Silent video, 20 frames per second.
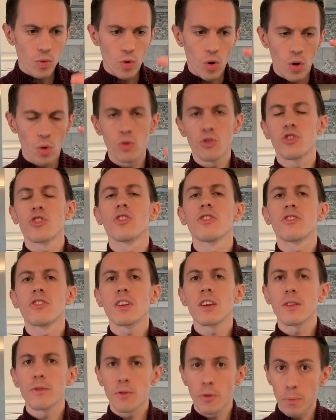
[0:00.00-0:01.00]
ocean
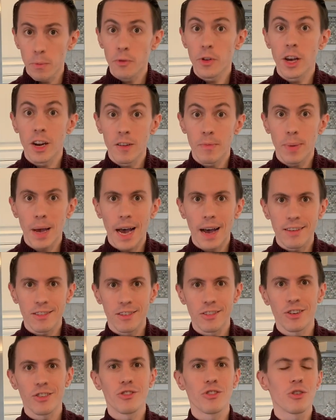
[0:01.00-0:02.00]
scene from Flight of
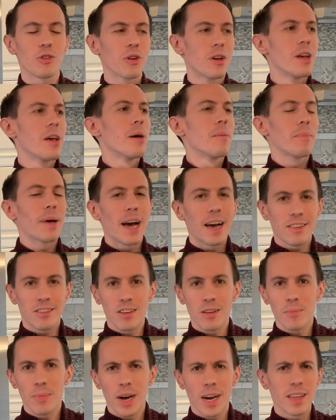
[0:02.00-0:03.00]
Passage as you're
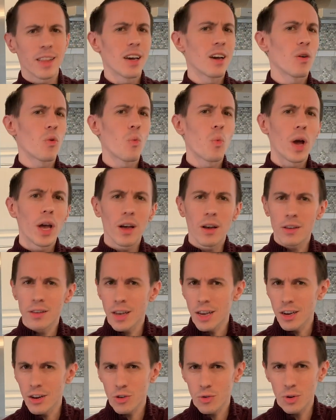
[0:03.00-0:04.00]
passing by that
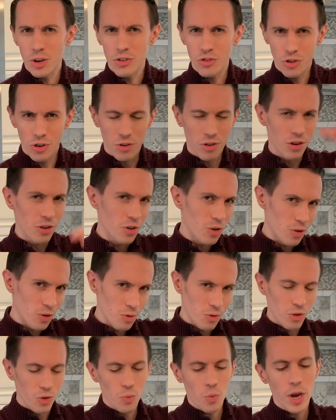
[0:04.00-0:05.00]
whale-like creature and you go
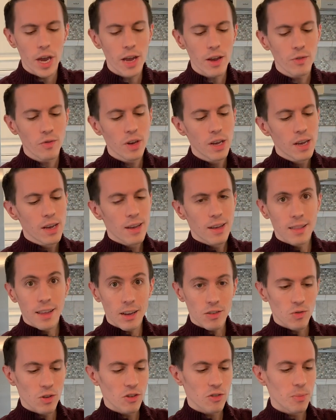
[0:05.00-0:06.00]
through the wave.
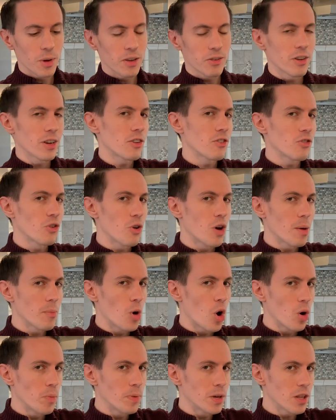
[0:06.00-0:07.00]
That's what this smells like. So I'm
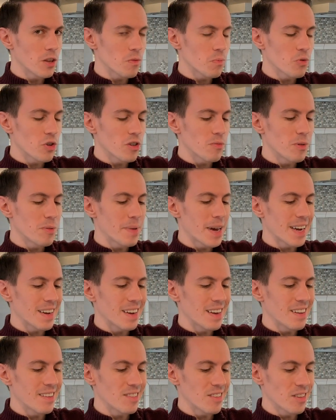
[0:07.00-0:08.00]
hoping this brings me back
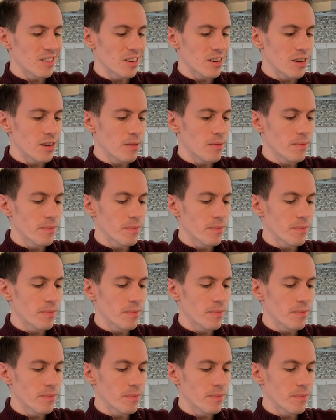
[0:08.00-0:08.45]
instantly.